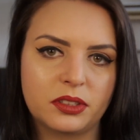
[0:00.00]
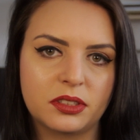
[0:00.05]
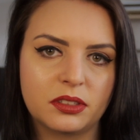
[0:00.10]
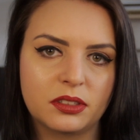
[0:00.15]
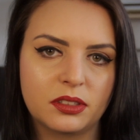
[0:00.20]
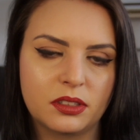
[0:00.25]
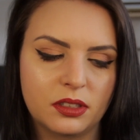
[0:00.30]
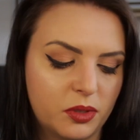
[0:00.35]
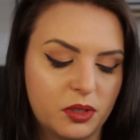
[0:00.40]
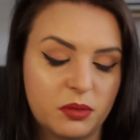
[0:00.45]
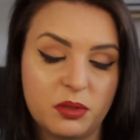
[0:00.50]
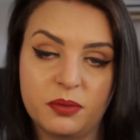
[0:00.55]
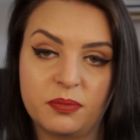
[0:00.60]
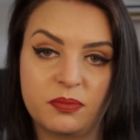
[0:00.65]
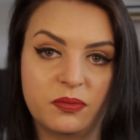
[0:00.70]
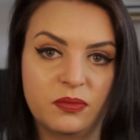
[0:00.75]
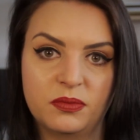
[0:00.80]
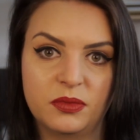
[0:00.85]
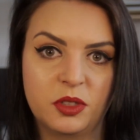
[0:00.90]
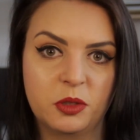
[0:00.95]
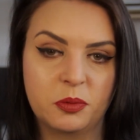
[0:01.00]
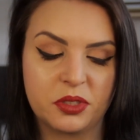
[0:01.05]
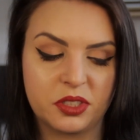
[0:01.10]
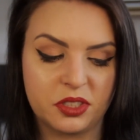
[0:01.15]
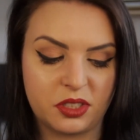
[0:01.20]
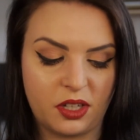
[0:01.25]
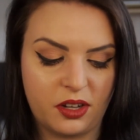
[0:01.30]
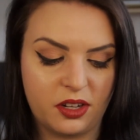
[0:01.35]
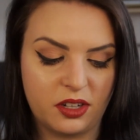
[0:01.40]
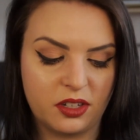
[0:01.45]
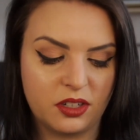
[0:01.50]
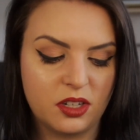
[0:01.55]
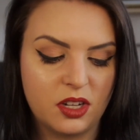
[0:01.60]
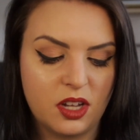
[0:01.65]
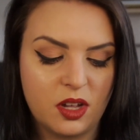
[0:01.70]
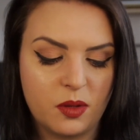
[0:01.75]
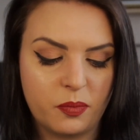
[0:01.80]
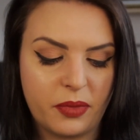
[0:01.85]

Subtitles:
Some of them are absurd.